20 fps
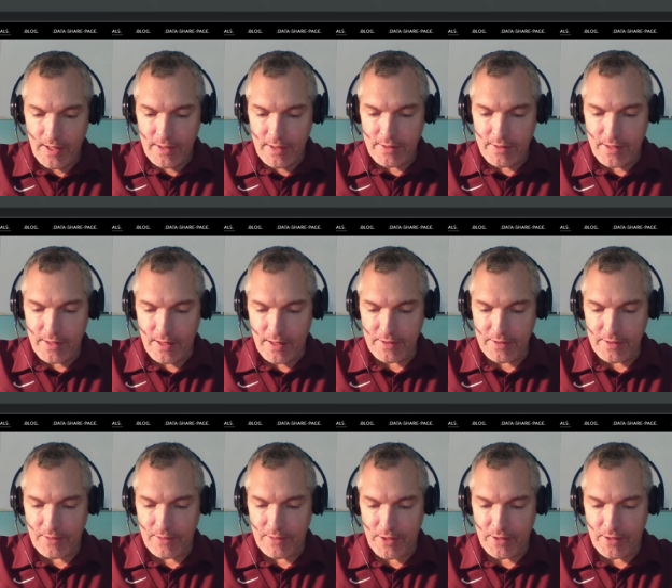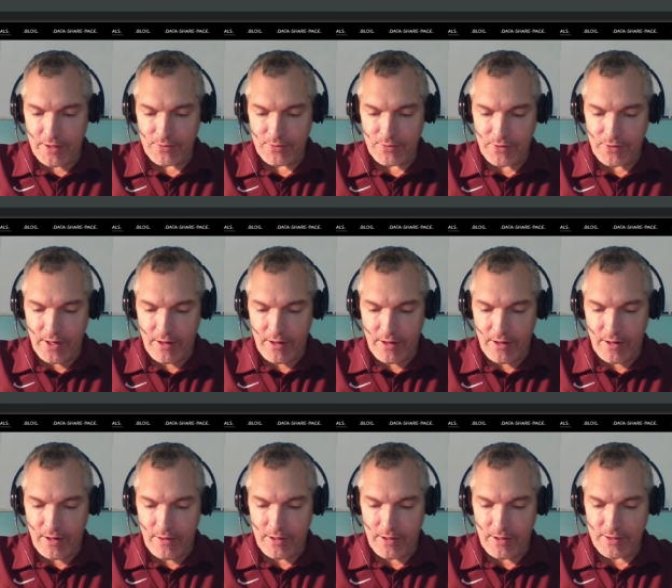Telling someone else what they are
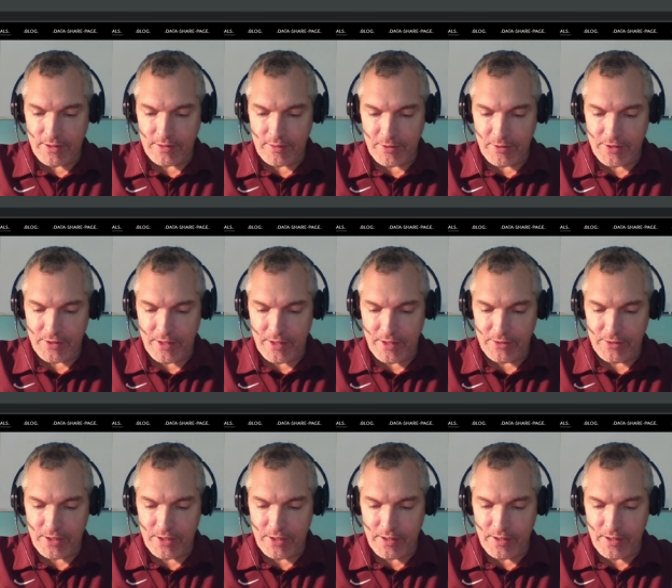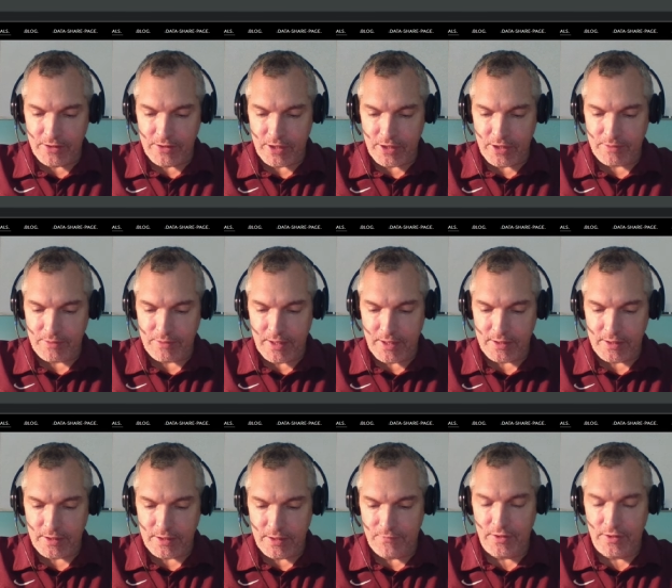or aren't is a presumption and a
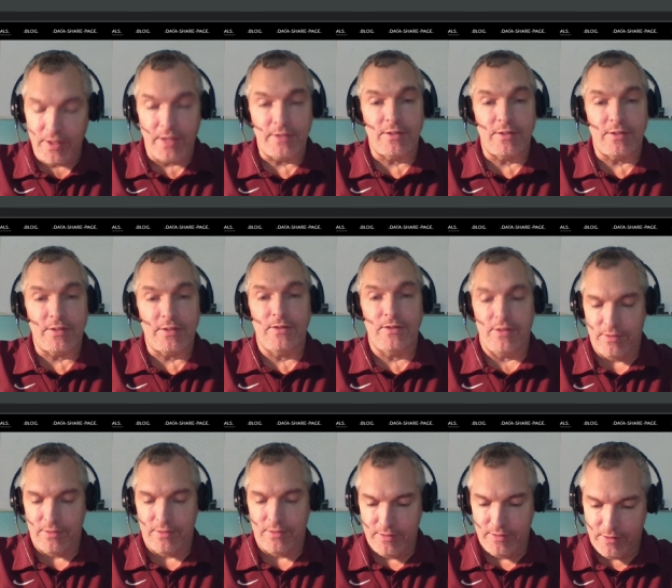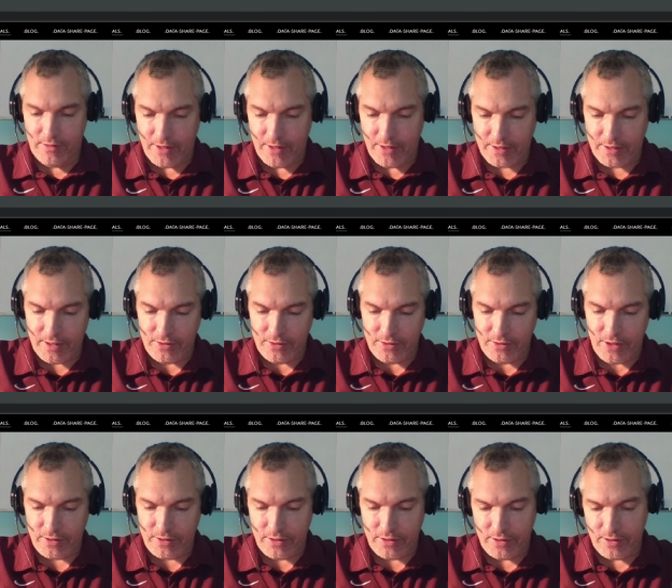trespass. If you'd like to learn correct sentence
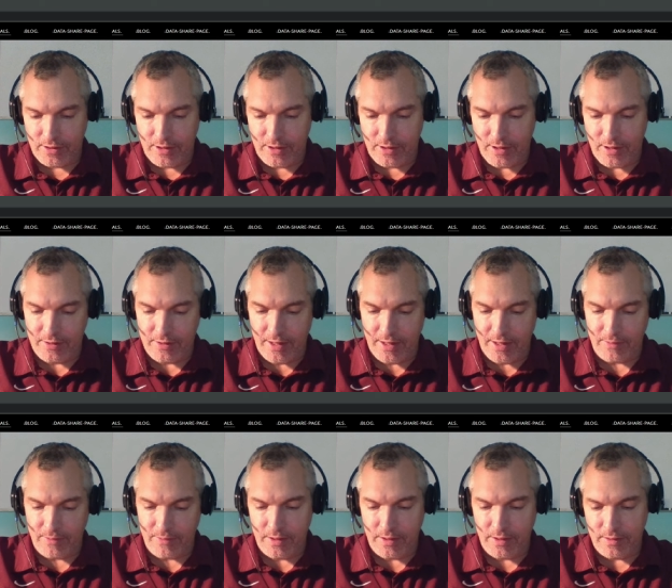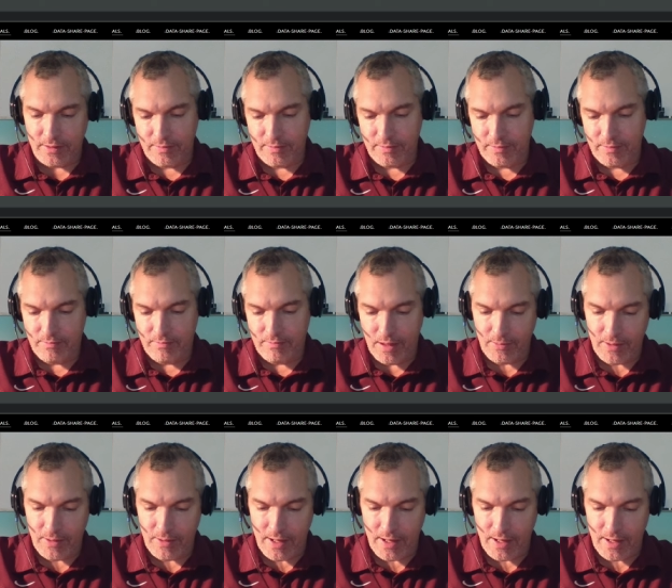structure, contact me at blah, blah,
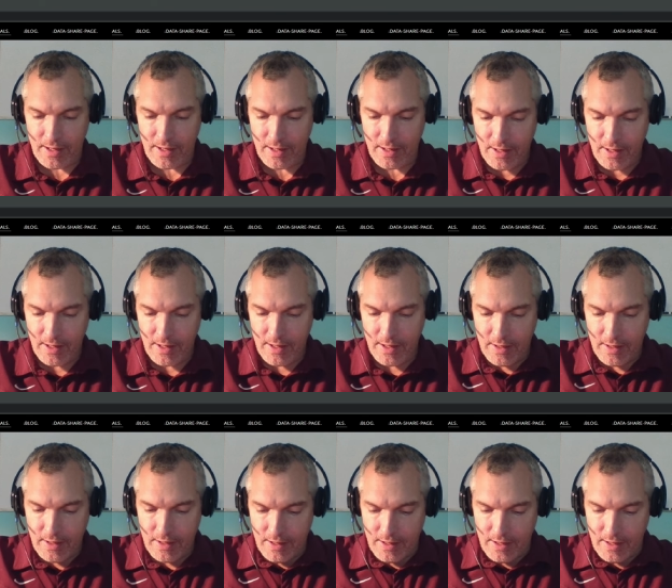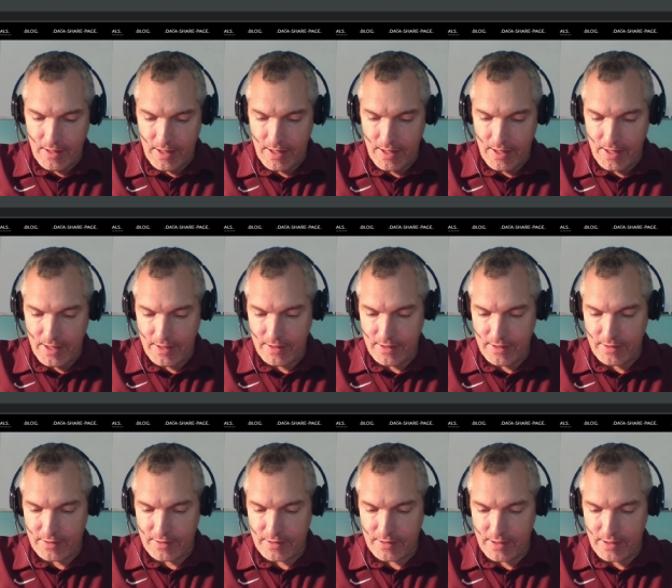blah. And then I
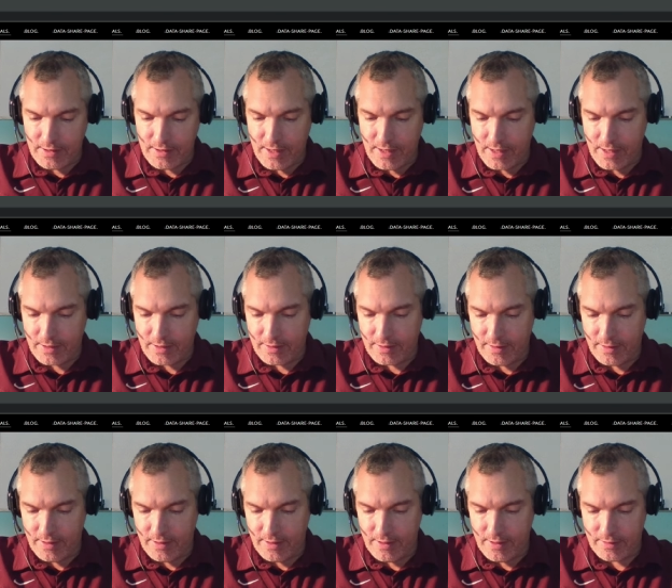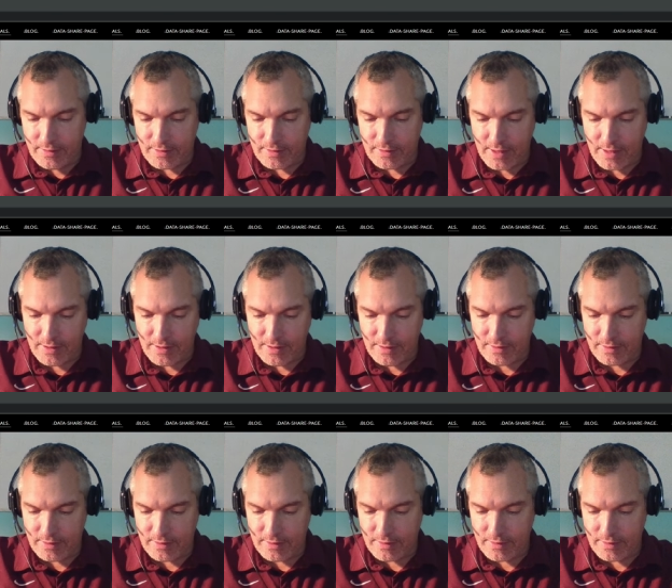syntax his
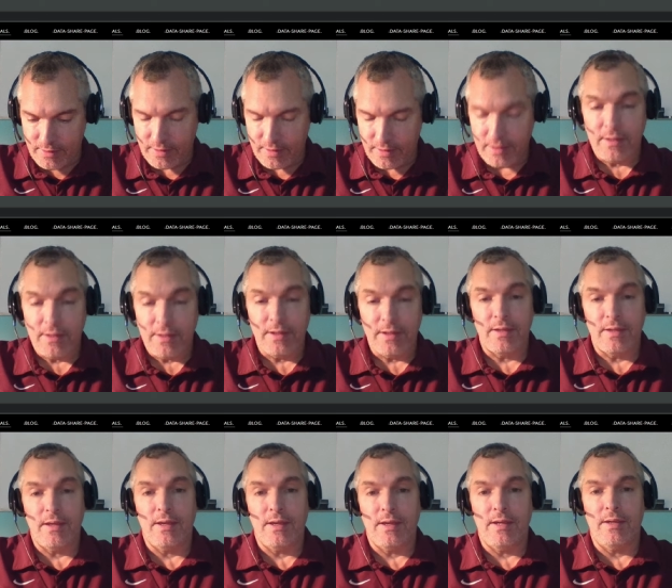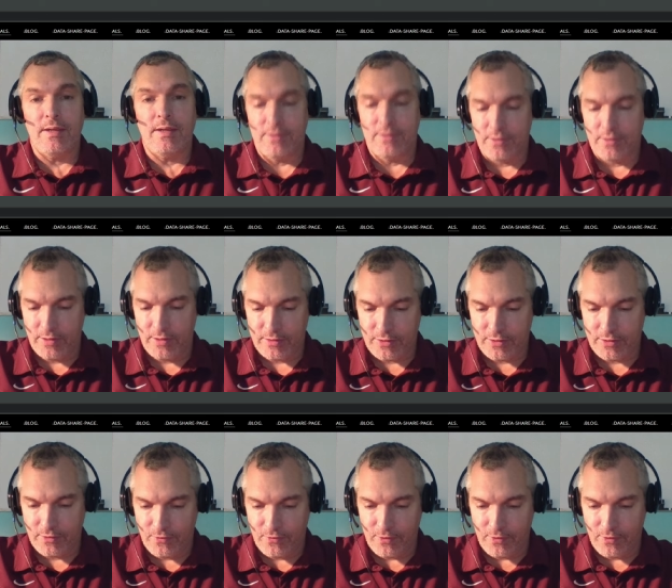sentence, and so on and
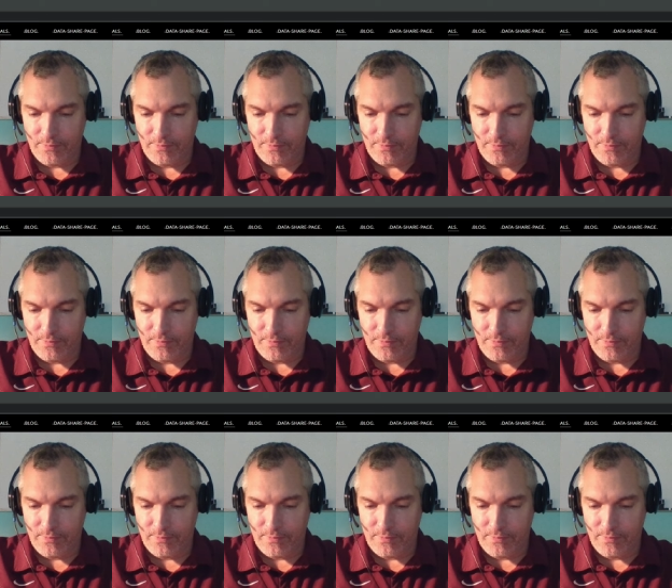so forth.